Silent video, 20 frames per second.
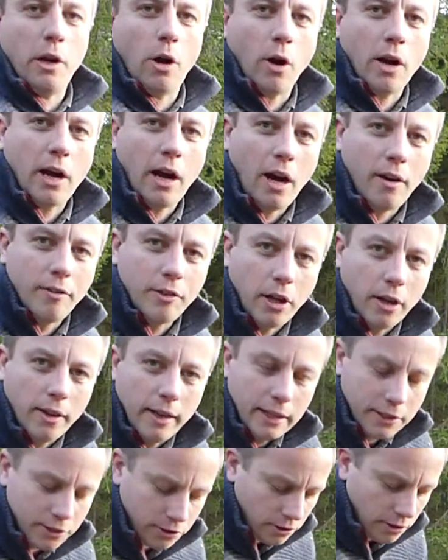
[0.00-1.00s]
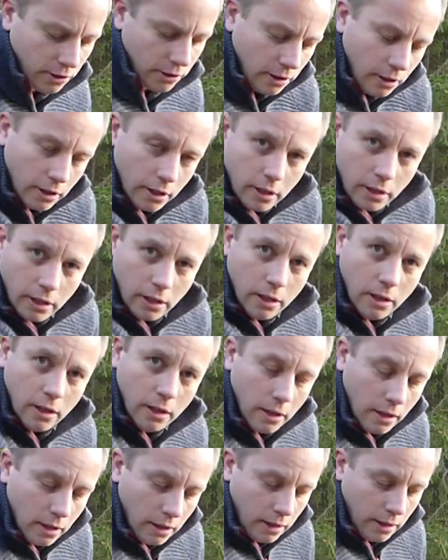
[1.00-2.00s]
of carving like this,
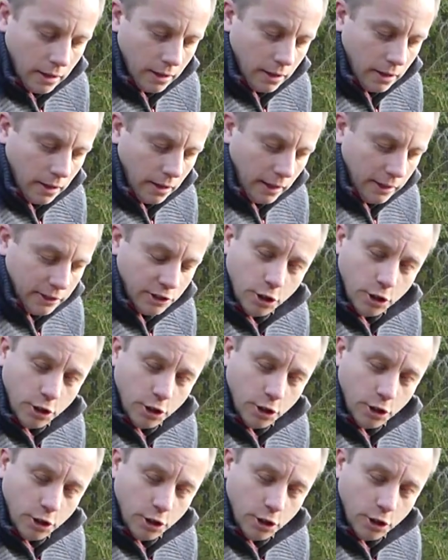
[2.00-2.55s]
it's